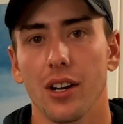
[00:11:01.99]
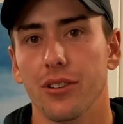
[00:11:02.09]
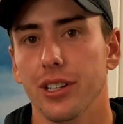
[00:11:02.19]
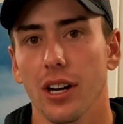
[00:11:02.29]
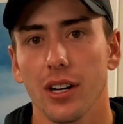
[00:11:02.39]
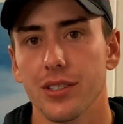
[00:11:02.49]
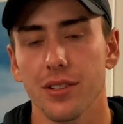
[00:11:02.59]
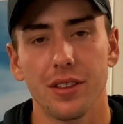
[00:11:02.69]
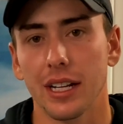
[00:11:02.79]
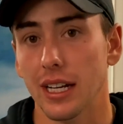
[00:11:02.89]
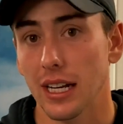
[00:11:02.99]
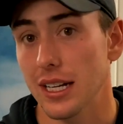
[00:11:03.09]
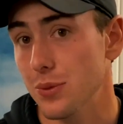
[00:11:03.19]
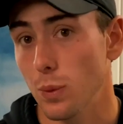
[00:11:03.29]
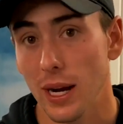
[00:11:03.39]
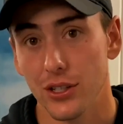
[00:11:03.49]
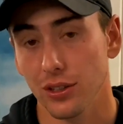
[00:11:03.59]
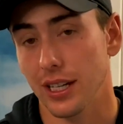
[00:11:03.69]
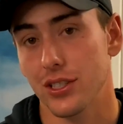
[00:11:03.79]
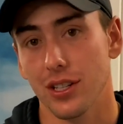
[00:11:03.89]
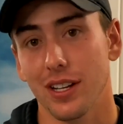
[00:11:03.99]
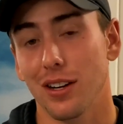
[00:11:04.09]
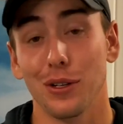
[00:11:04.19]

hundred yards, you think a nice wedge will get you there.